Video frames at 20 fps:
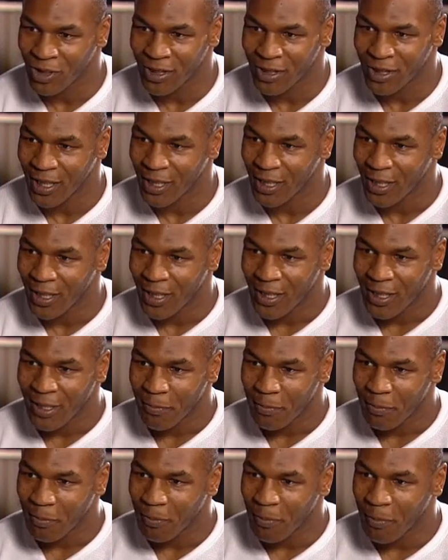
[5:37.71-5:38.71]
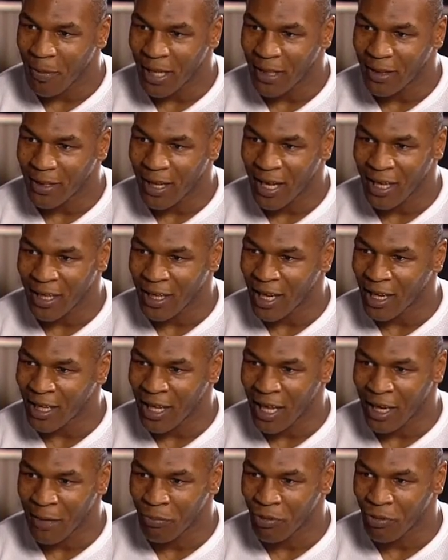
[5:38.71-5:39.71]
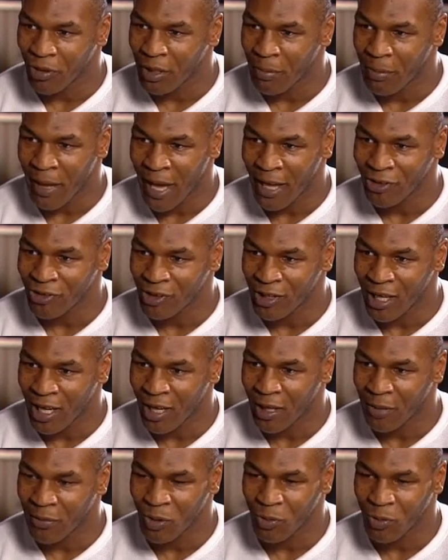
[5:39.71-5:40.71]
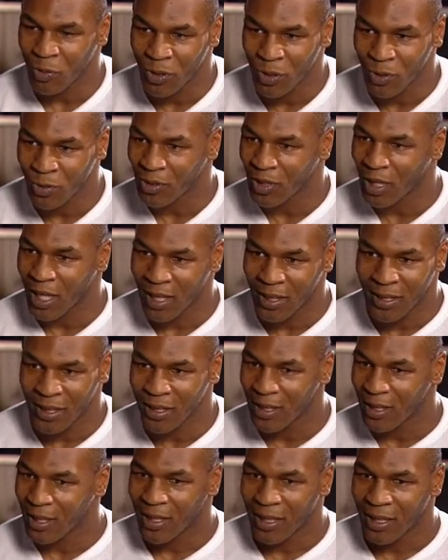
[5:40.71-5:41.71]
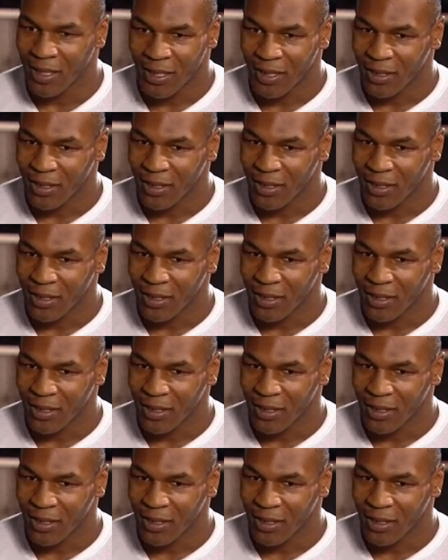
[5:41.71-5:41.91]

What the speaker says: It's just that Mike's the kind of guy that got to bring the passion out. I'm just one of those guys that